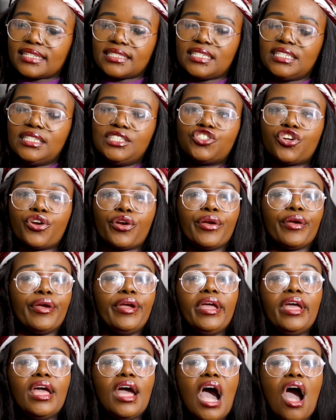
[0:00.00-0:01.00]
teach her
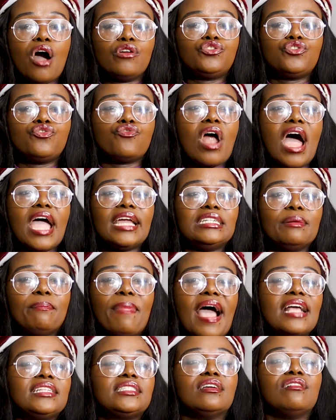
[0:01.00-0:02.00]
how to ride a
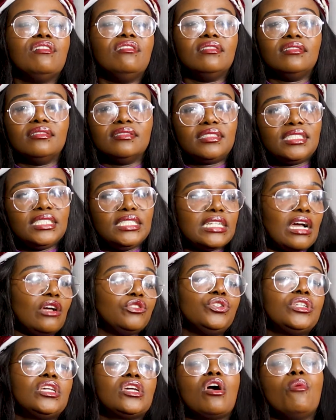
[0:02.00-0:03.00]
bicycle, teach her how
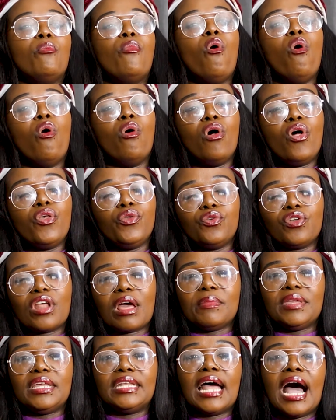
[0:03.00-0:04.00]
to kick a ball, you know what
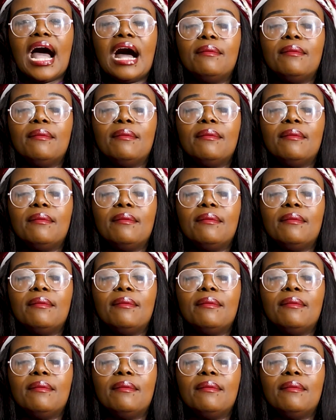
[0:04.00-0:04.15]
I mean?